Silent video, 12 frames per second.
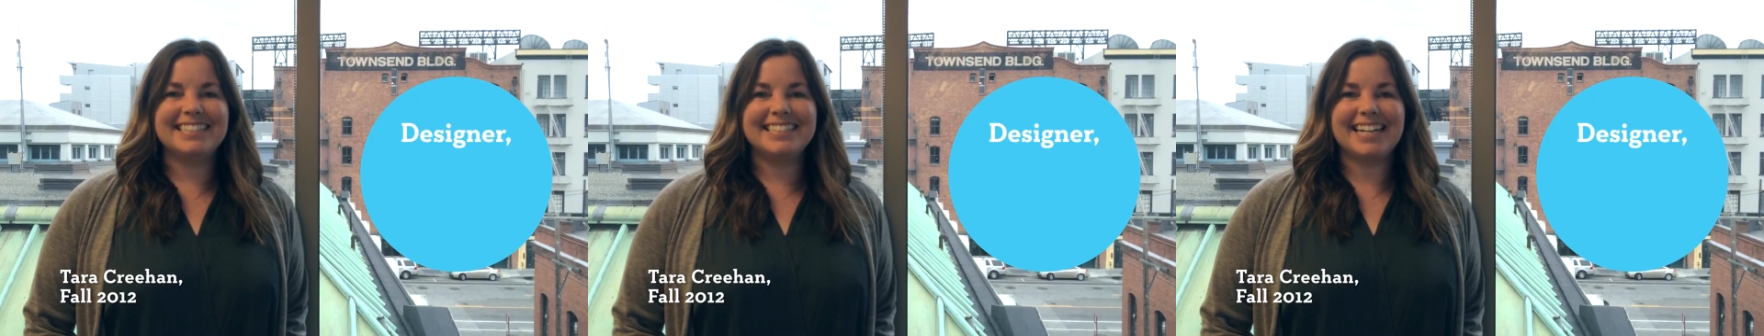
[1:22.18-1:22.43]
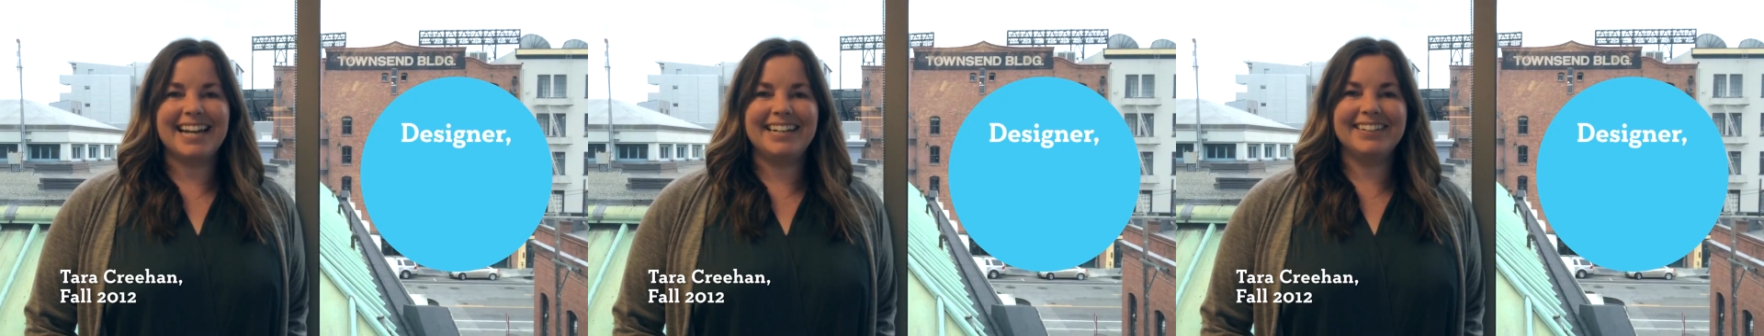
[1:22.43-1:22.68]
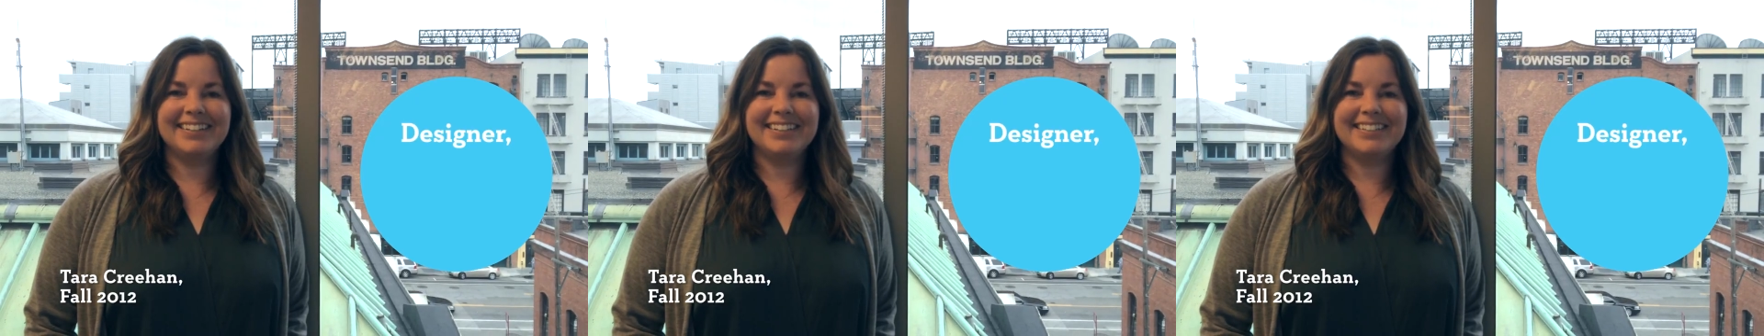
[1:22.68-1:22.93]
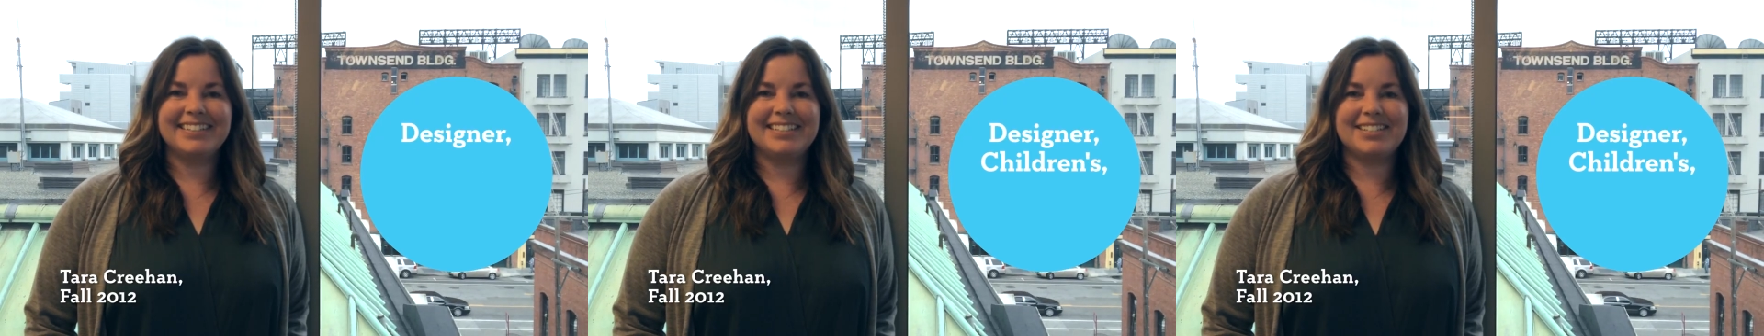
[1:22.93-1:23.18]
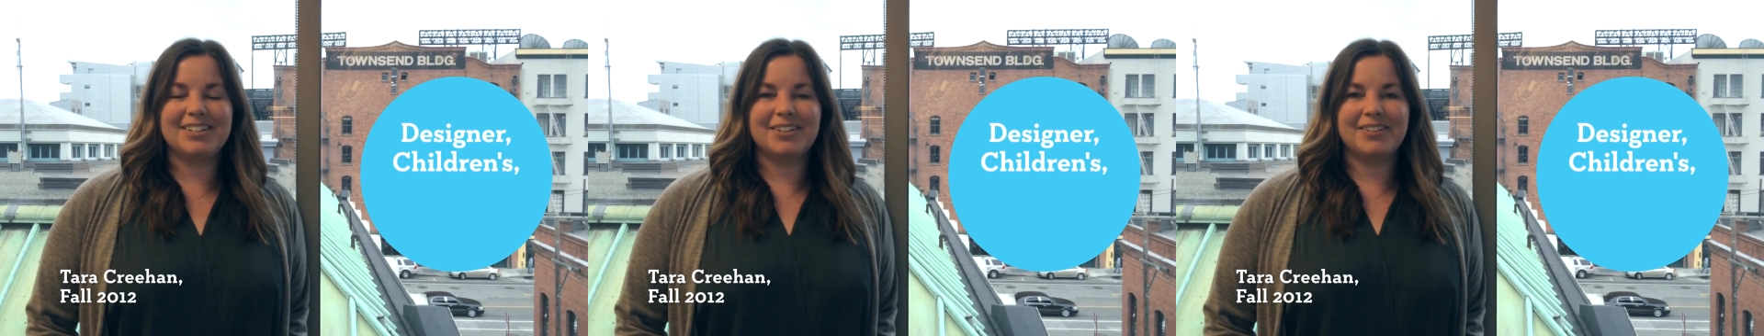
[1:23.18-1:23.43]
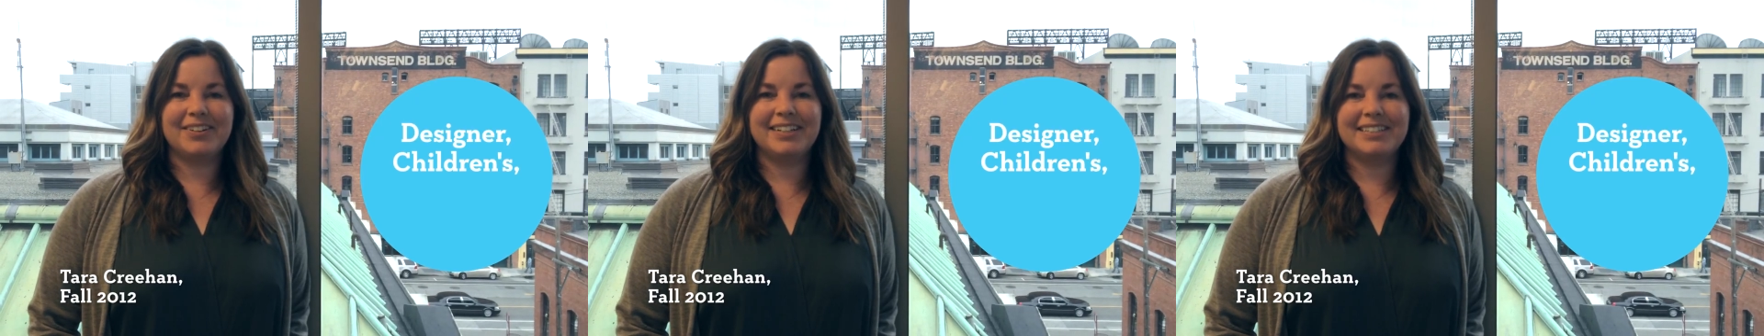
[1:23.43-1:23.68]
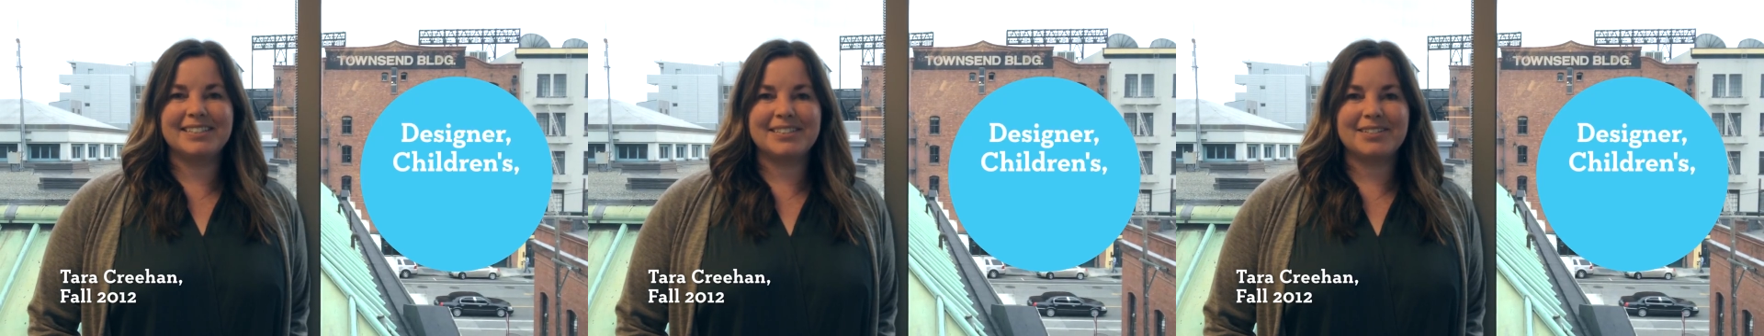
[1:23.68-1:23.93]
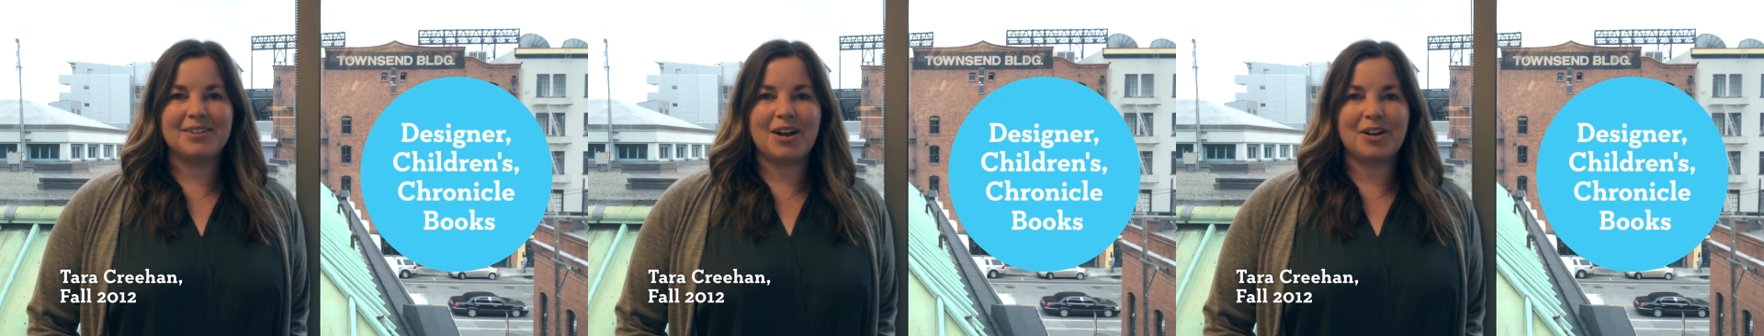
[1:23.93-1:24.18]
Designer, children's,
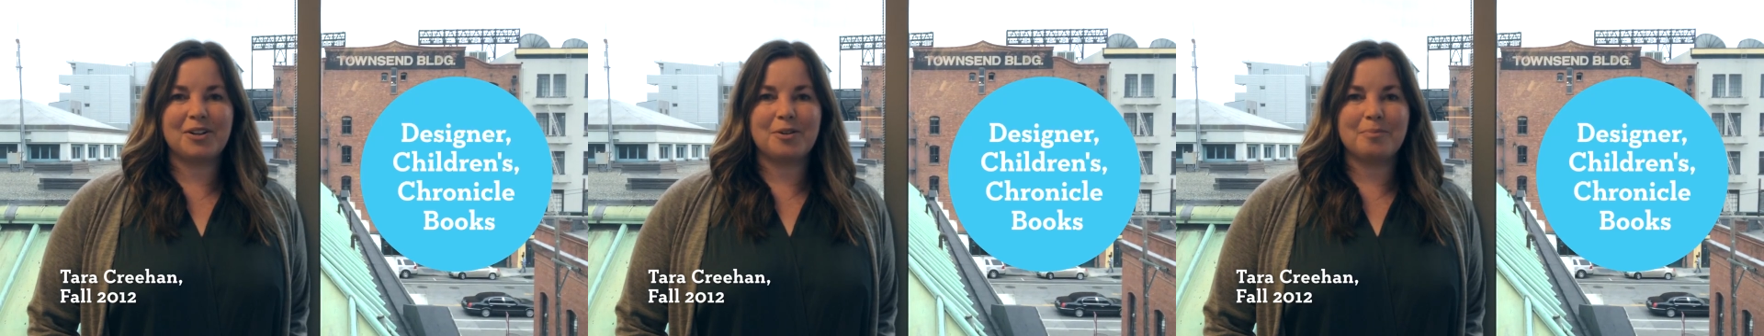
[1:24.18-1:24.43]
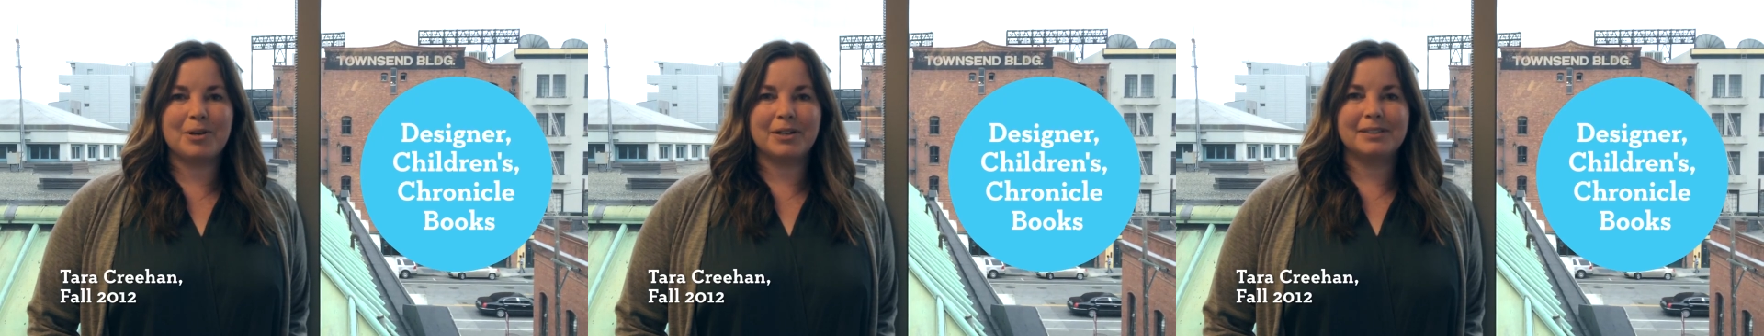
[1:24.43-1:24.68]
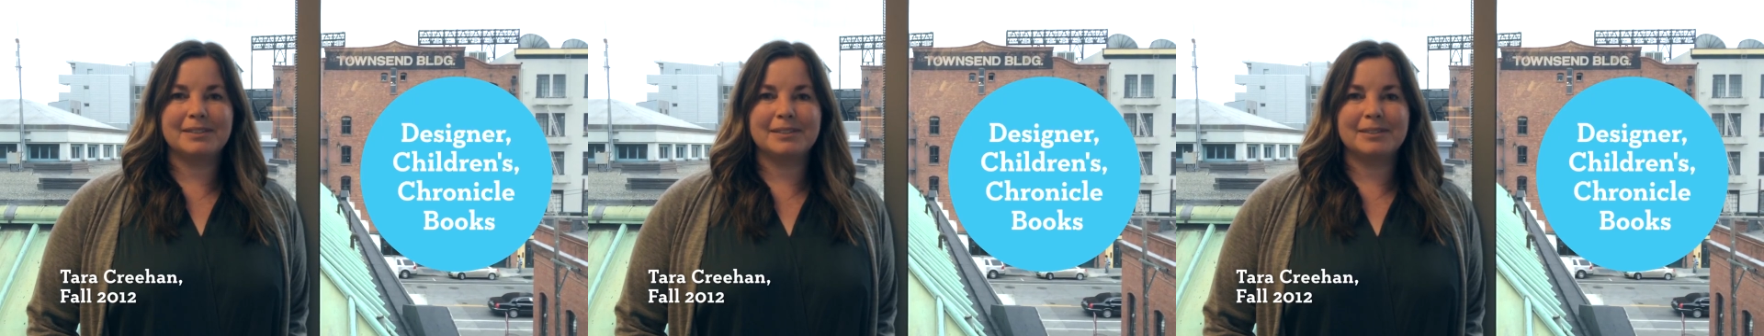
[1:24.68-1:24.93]
Chronicle Books.